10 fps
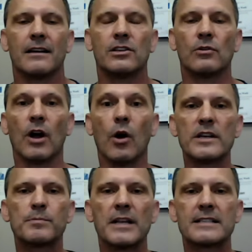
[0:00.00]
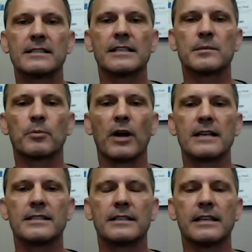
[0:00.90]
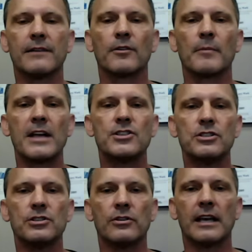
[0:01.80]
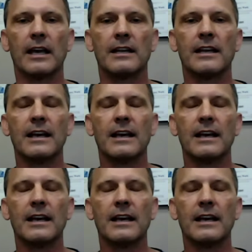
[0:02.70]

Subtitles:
you're always pleasantly surprised at the information you get.